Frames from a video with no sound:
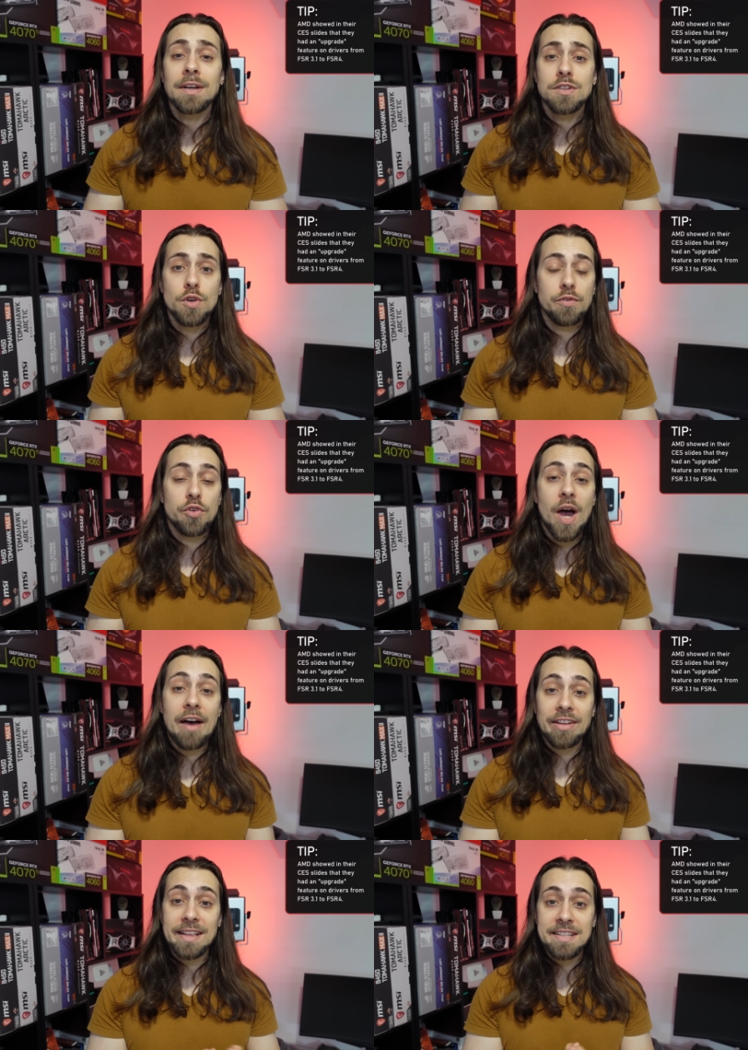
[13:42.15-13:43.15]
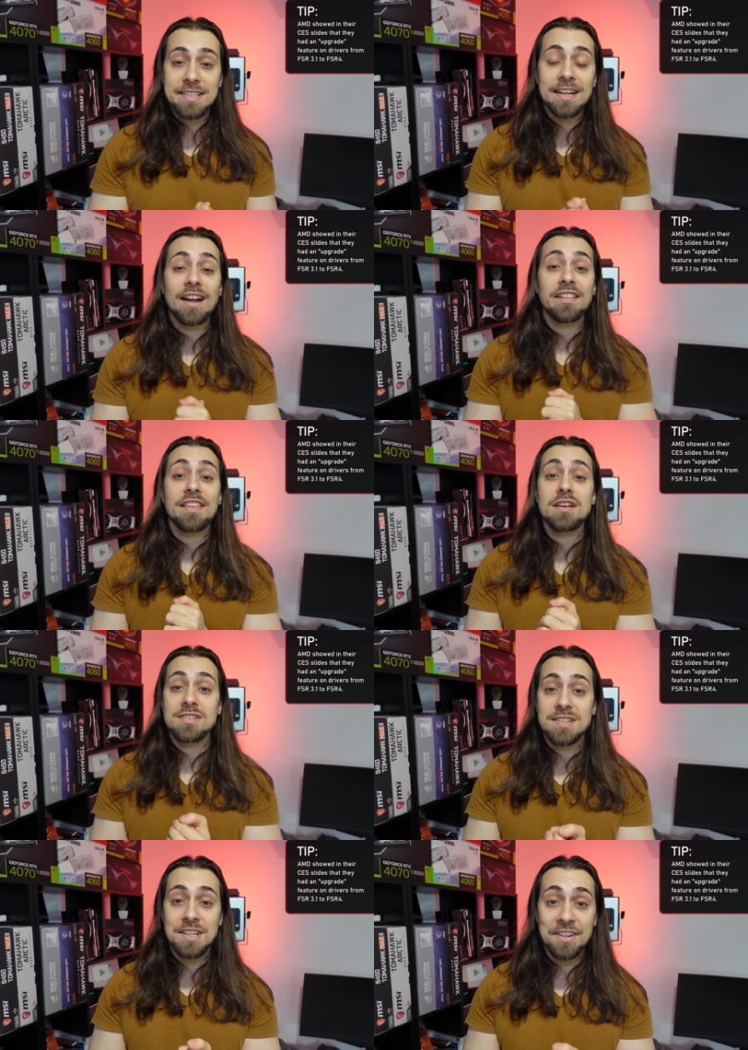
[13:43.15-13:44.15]
So if you have at least the 9000
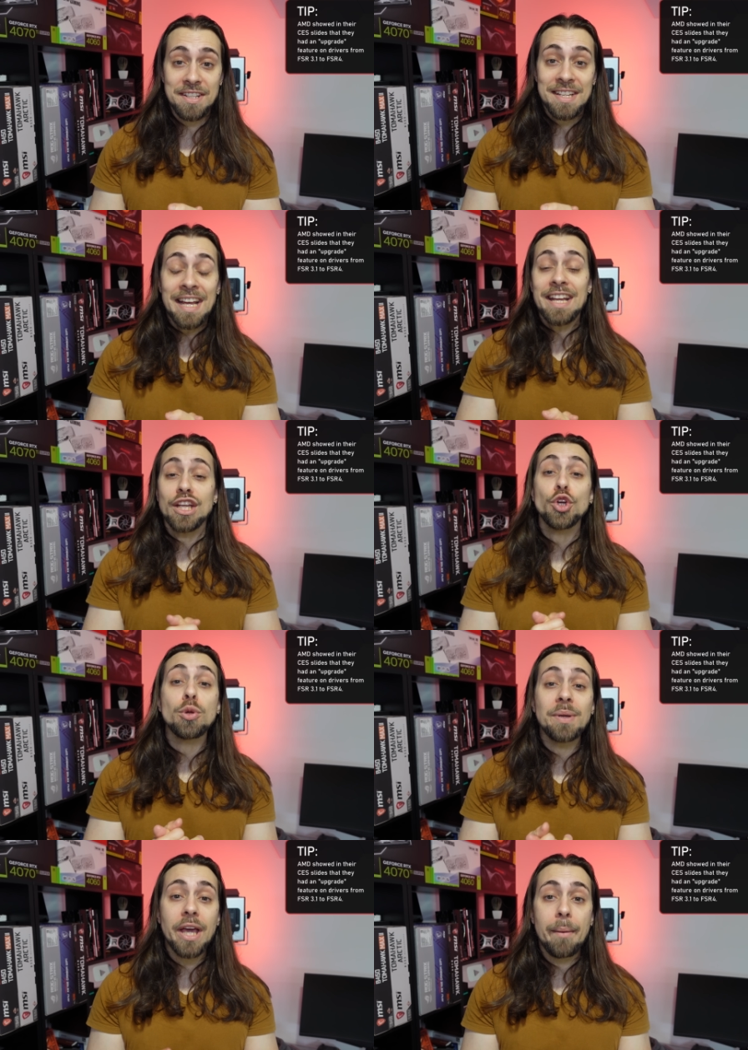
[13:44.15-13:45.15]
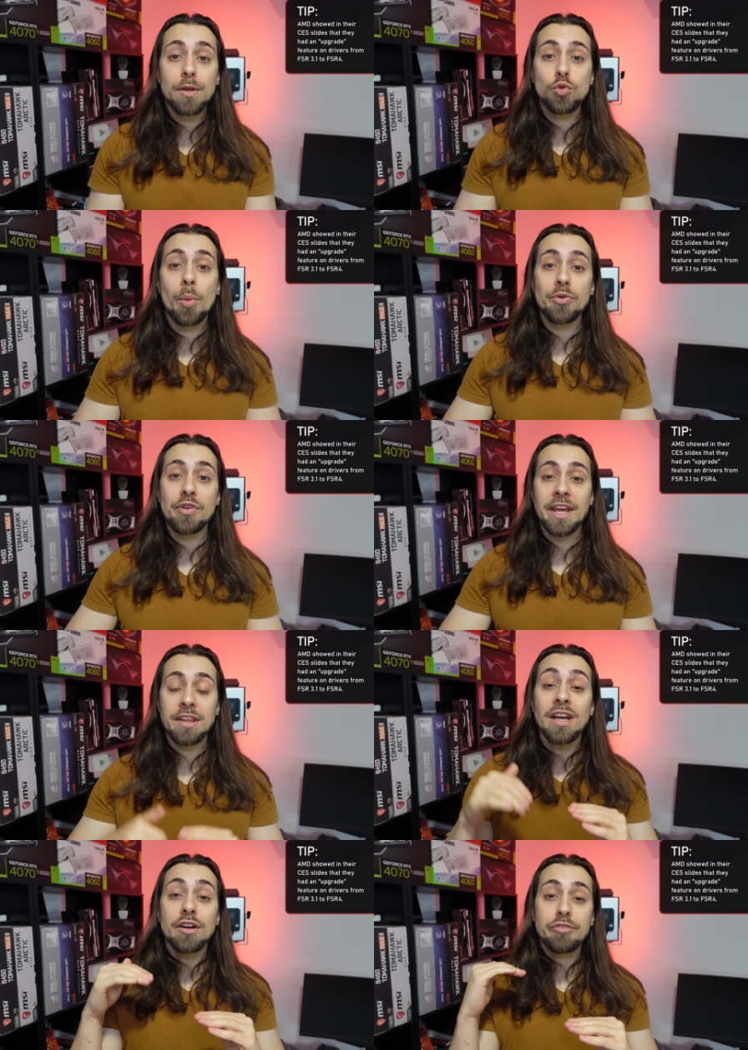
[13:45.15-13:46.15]
series, you'll be able to upgrade
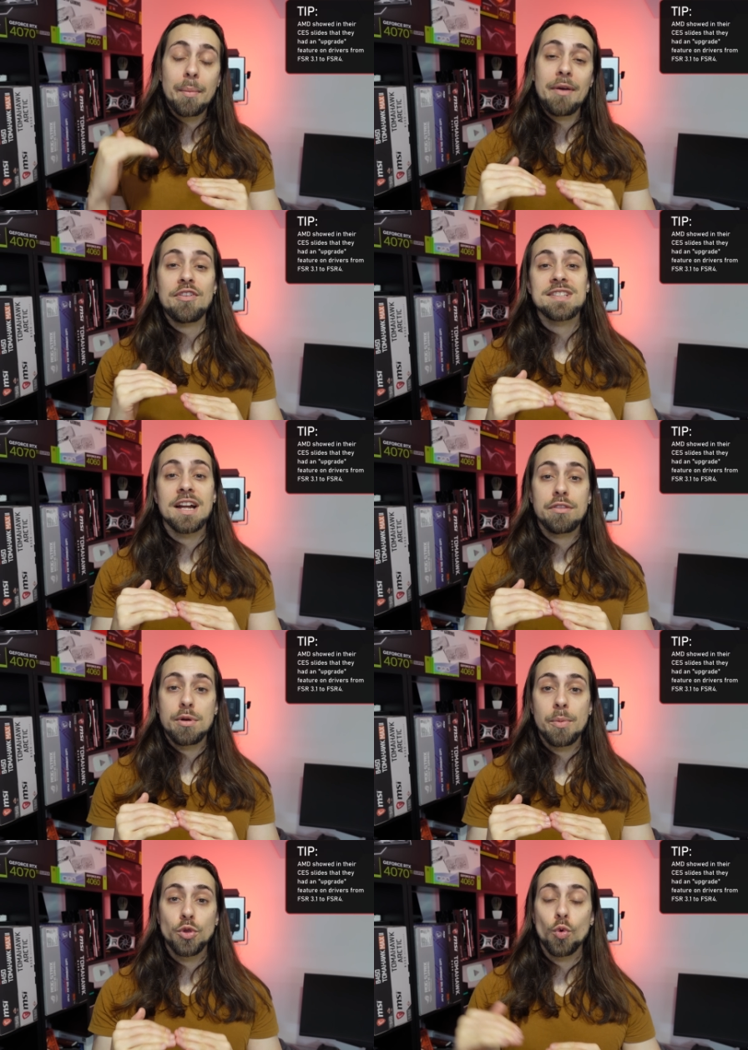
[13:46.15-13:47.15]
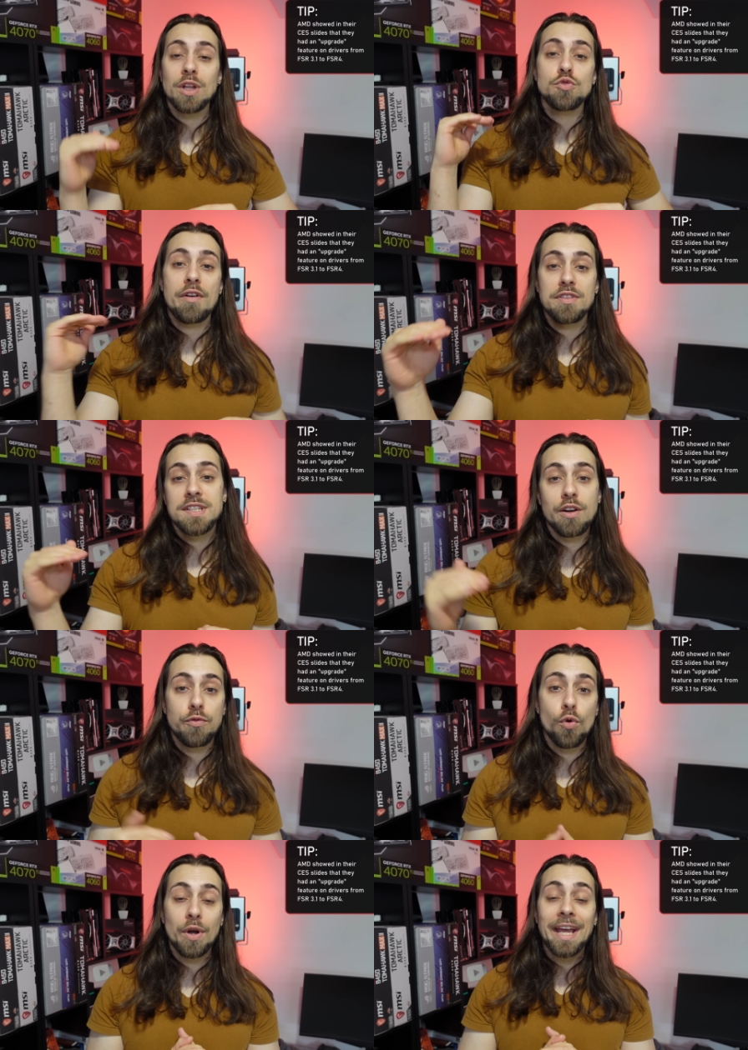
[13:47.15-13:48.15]
from FSR 3.1 to FSR
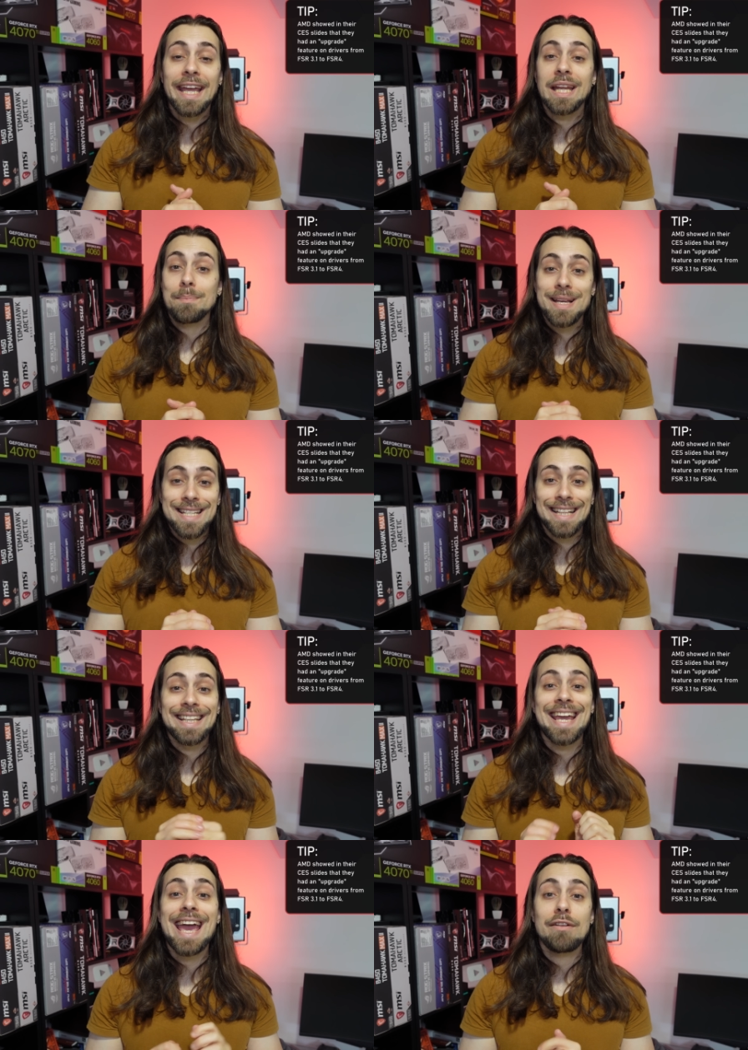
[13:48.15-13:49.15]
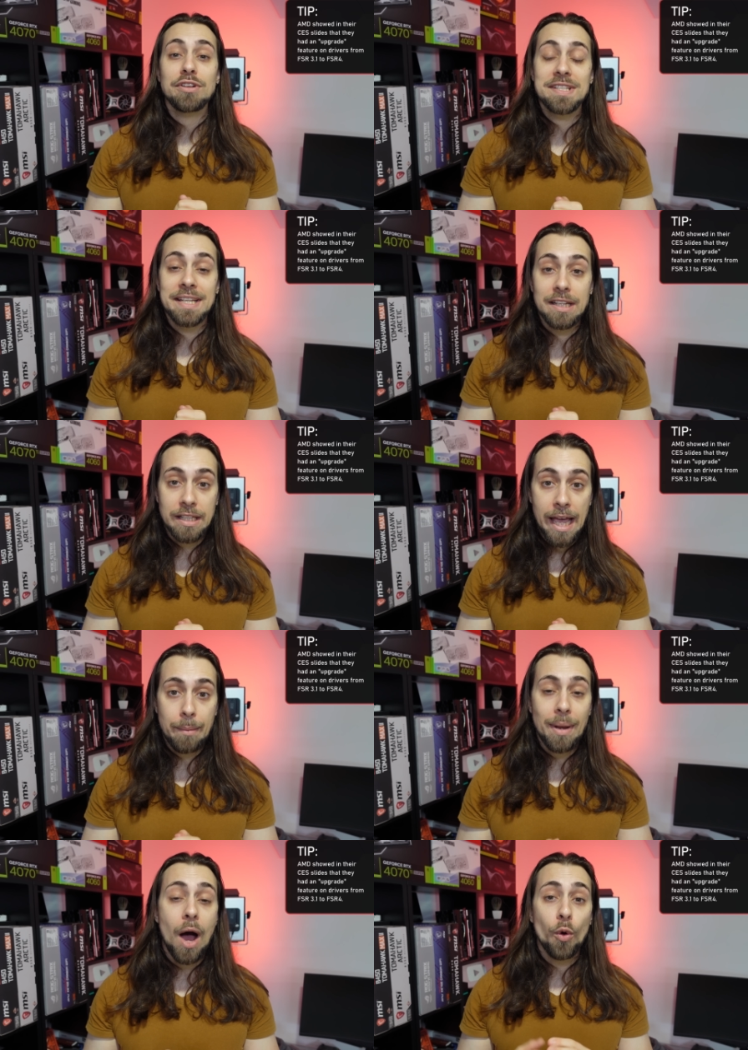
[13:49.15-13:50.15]
4 in basically every single game.
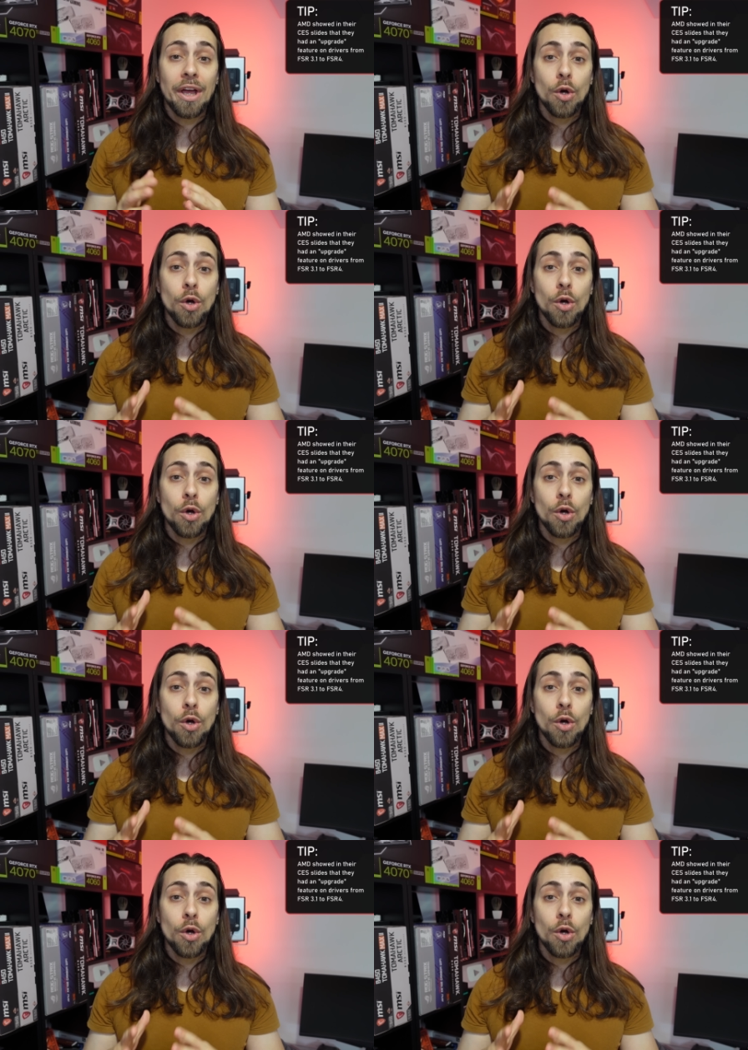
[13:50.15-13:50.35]
Now,